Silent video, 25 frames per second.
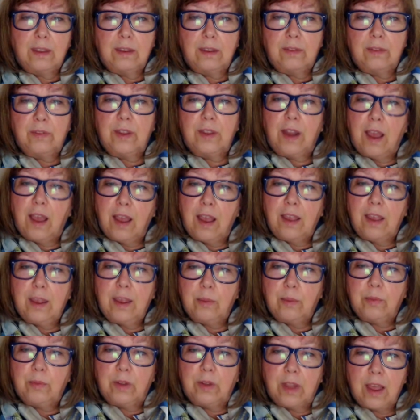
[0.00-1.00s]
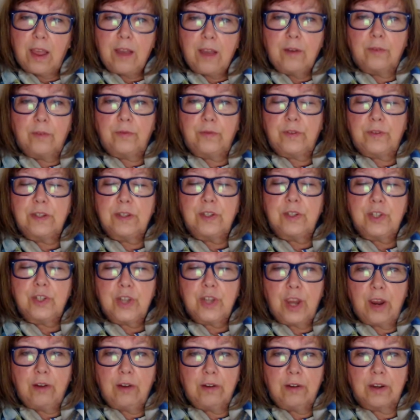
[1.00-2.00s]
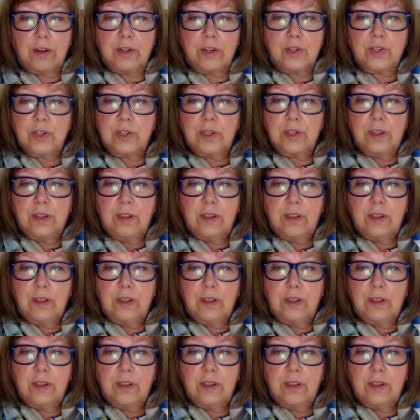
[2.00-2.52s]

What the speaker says: that I am loved and cherished